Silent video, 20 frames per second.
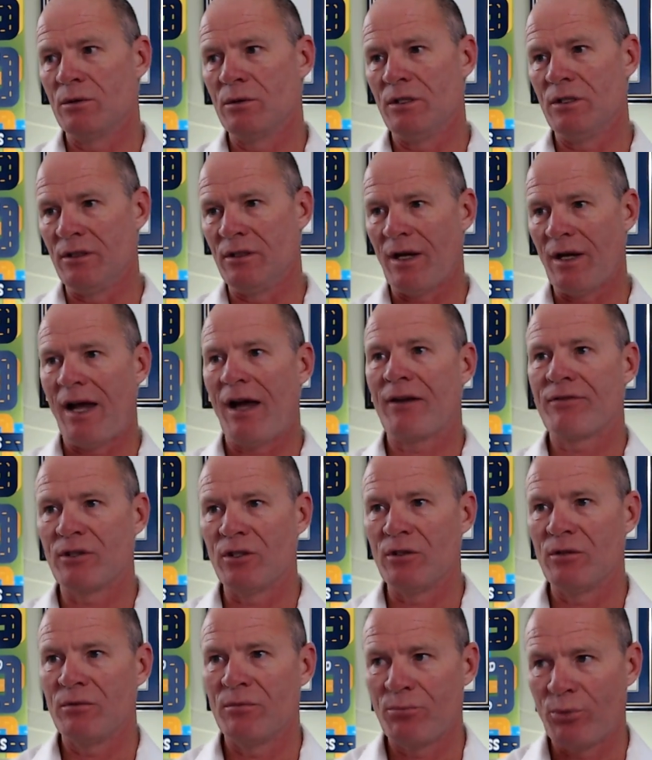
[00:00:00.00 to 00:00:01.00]
you have to
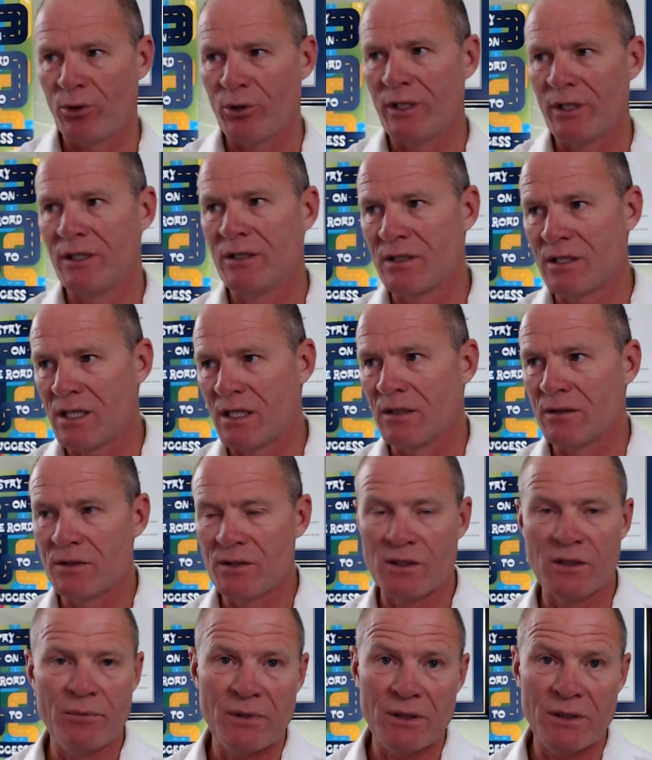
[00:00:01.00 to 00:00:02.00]
put in skills and
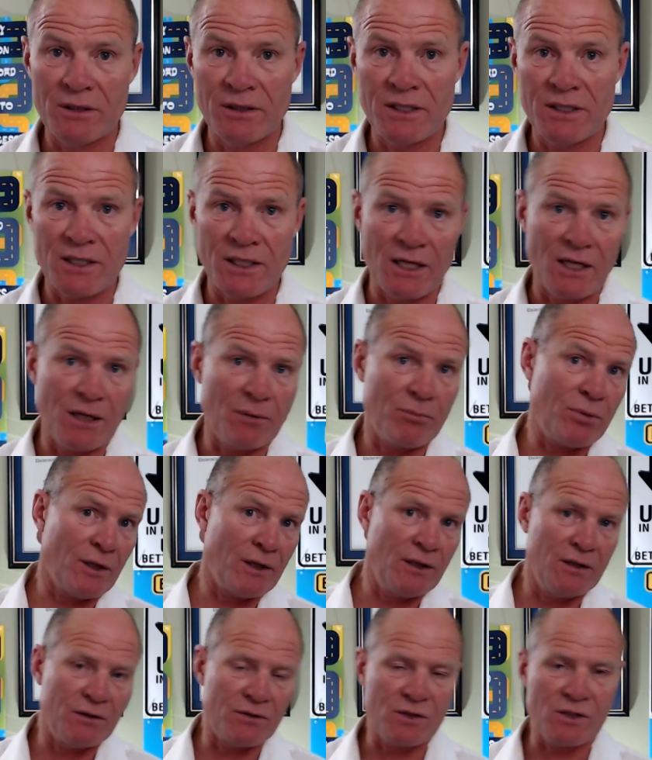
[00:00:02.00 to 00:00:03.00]
abilities and get plenty
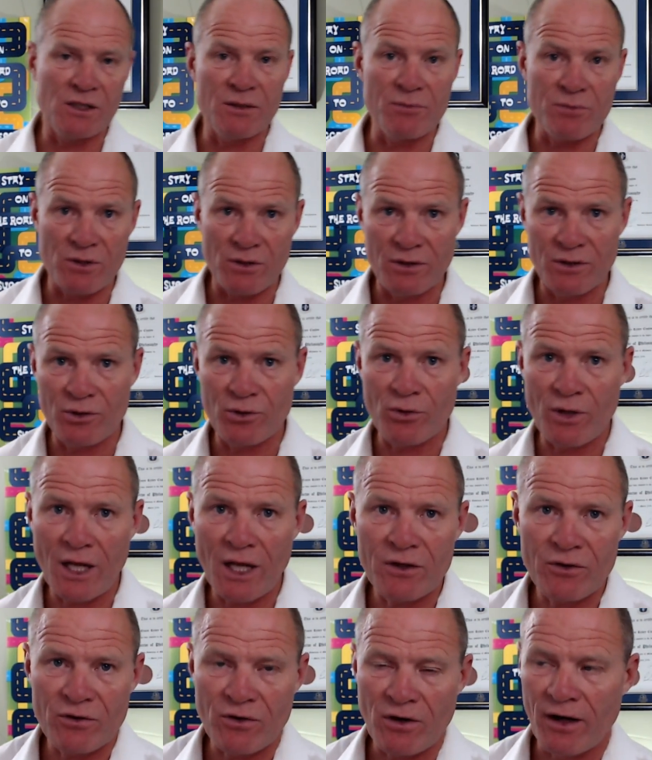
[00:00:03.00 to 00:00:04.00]
of sleep so that you can
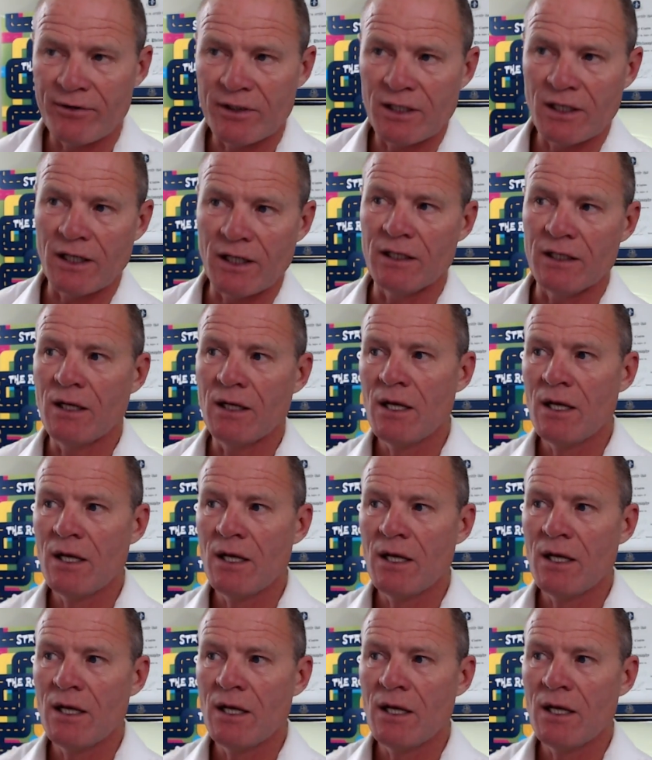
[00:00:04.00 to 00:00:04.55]
drive at night.